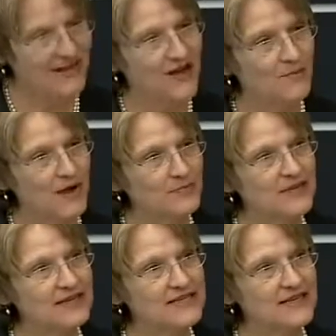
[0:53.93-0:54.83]
By
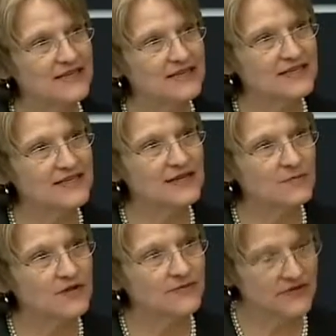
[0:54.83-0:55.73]
placing this symbol
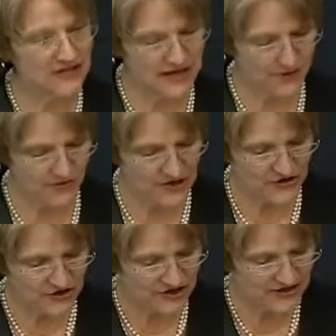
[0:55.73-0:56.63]
of
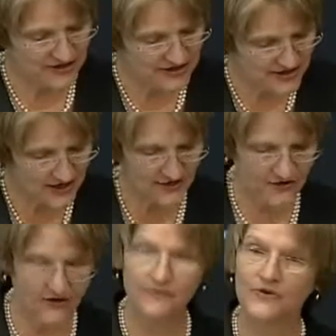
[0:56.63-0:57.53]
collaboration at the center
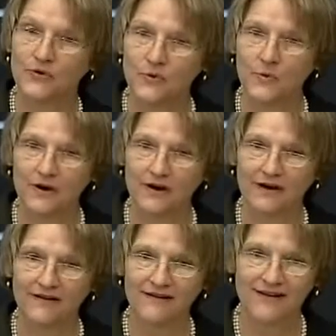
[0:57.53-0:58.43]
of your work,
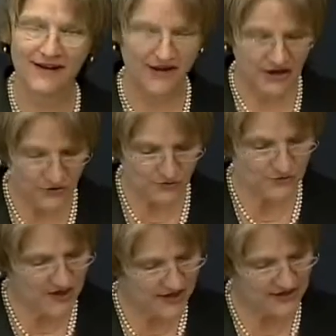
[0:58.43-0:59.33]
you
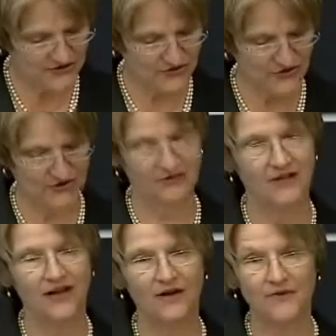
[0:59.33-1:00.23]
remind us all
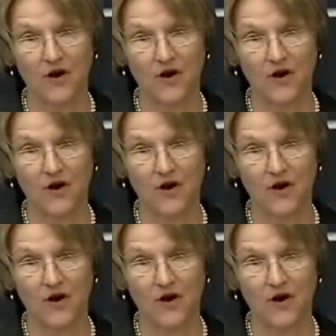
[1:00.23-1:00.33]
of our